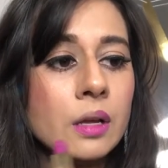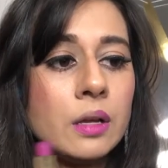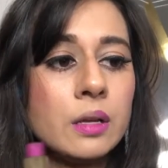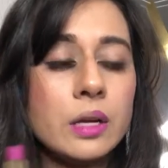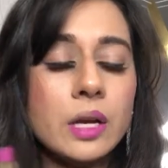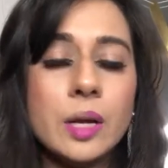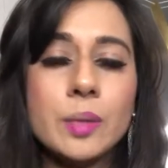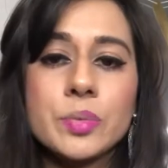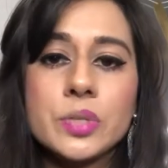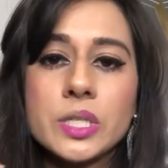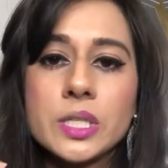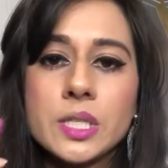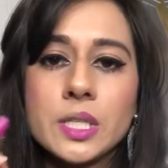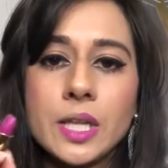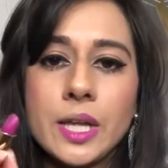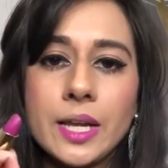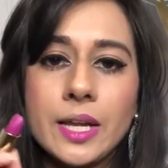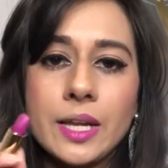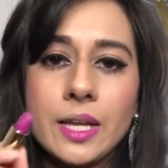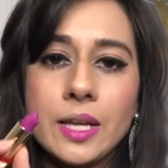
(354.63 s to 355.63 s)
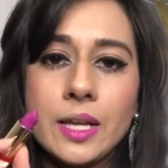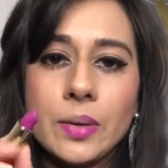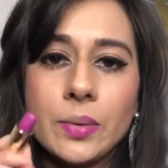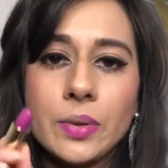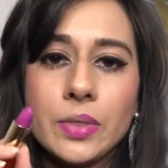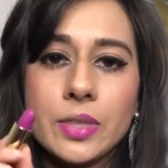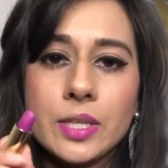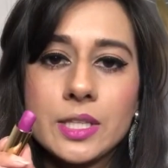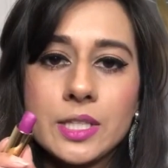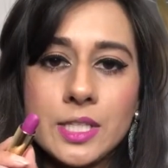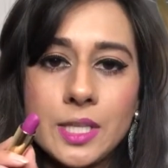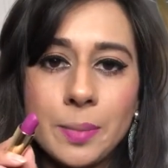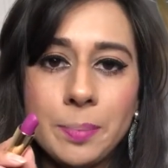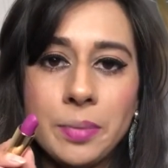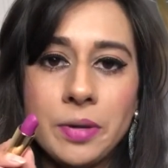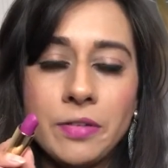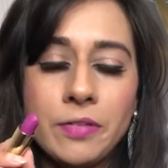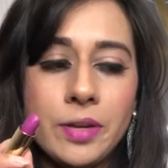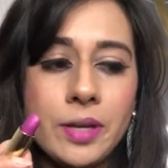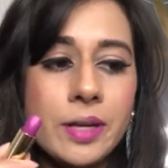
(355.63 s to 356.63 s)
Now I'm just lining it with the
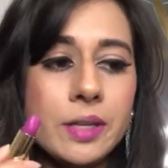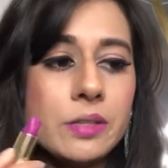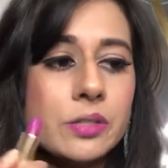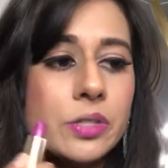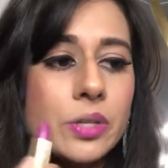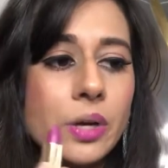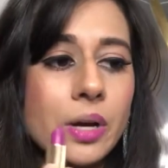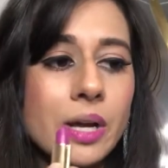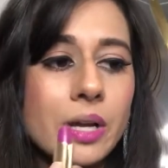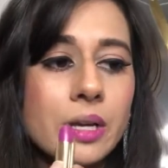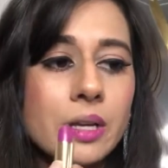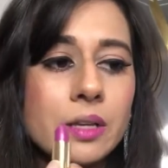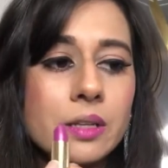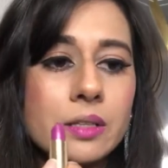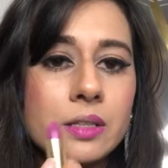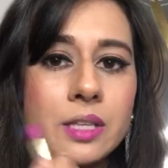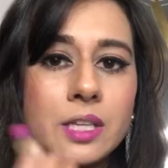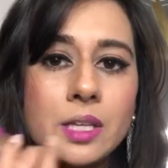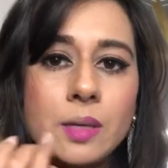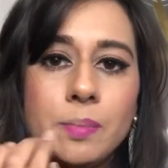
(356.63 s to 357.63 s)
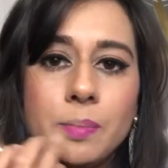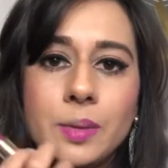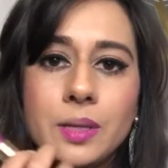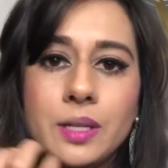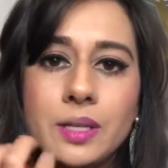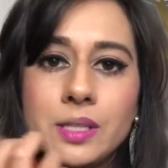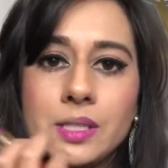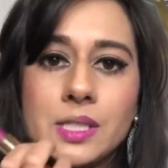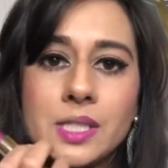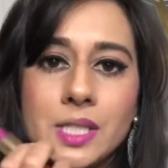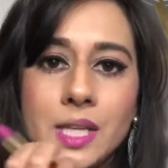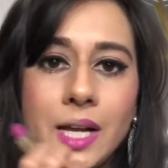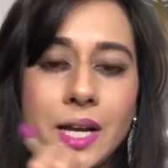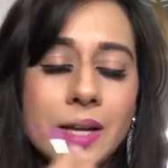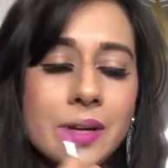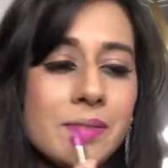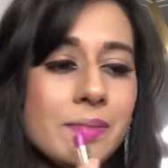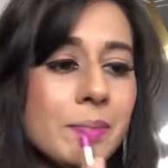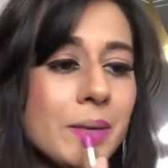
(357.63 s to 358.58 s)
tip of it so I can keep it inside of